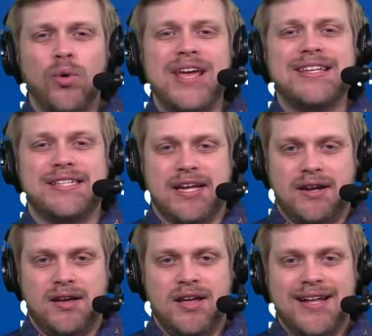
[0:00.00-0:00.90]

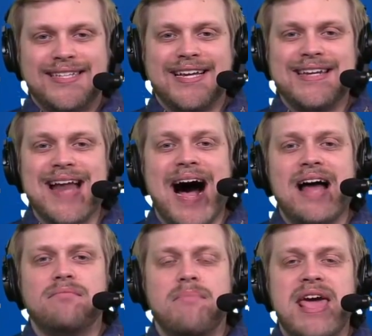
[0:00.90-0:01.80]
reason to
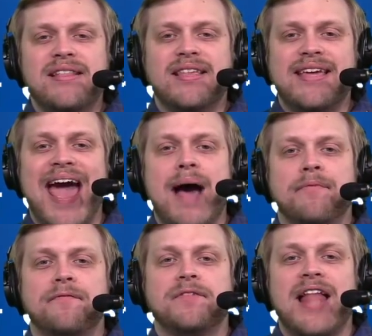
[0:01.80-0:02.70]
not make the
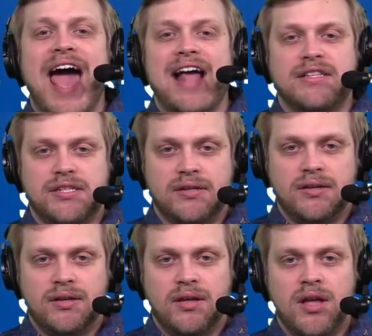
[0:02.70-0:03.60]
cap flat
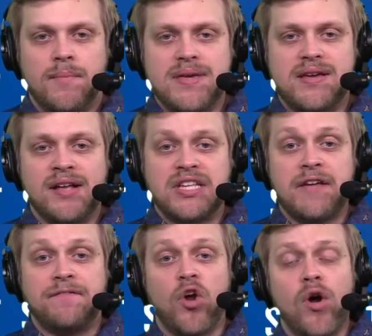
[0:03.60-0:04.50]
because
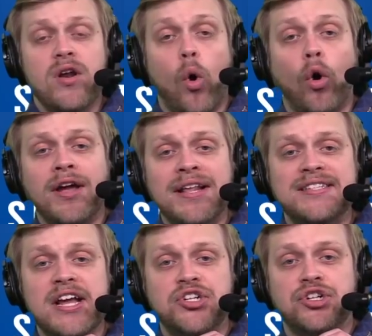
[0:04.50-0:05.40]
if you're an
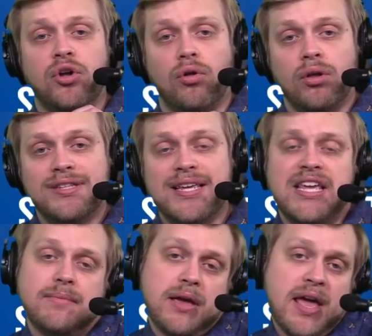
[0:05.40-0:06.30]
organizational
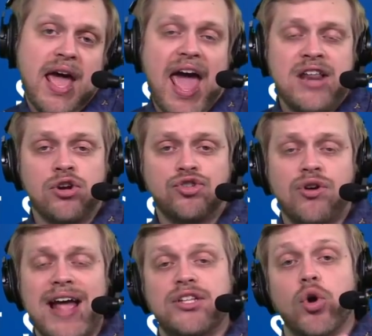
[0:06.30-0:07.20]
team and you're
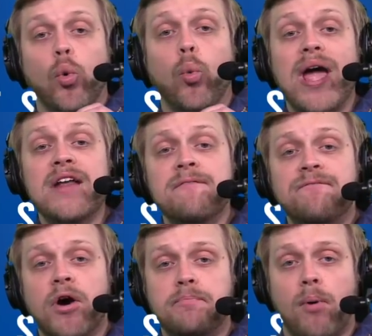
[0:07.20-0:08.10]
trying to win
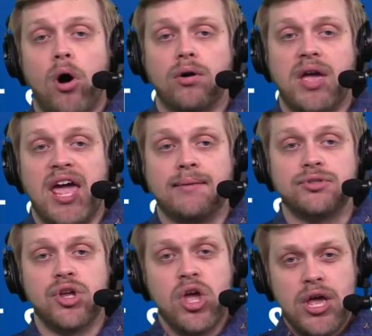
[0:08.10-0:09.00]
football
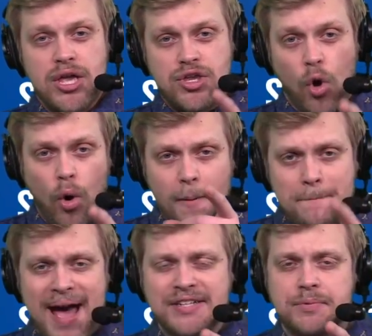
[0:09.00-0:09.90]
games, your
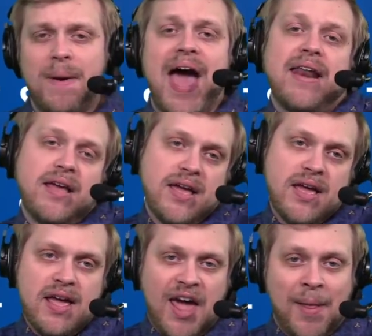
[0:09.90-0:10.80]
best bet,
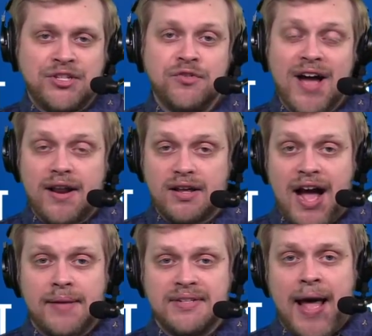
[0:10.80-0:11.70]
unless you've got
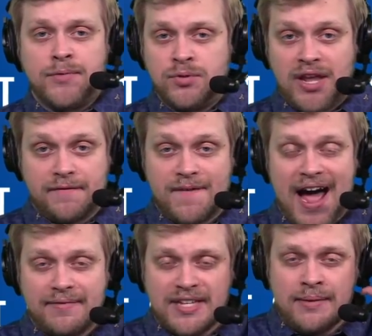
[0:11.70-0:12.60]
God's cap, which is like
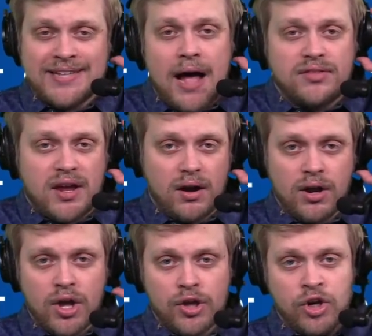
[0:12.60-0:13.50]
five teams out there,
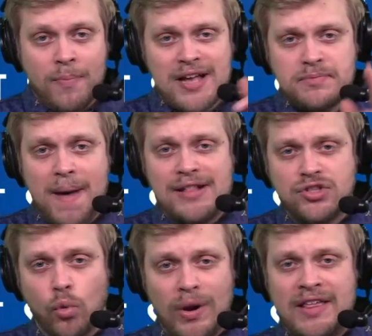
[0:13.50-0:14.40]
your best bet
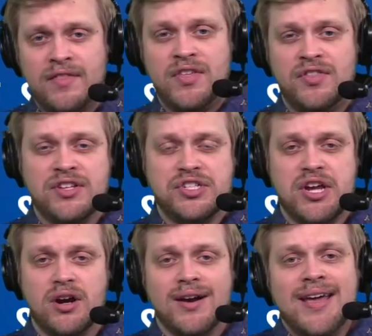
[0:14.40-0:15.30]
to winning th- this
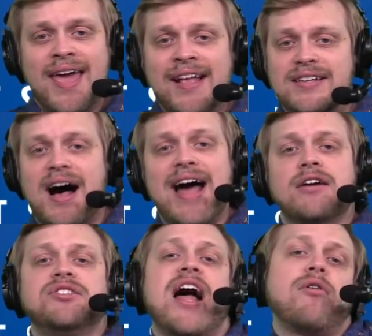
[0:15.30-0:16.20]
year is a
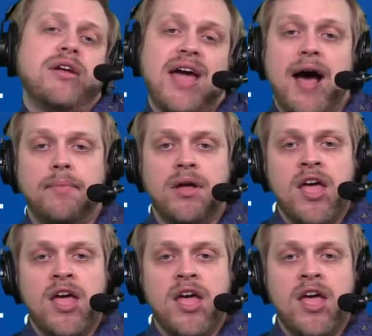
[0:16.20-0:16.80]
higher salary cap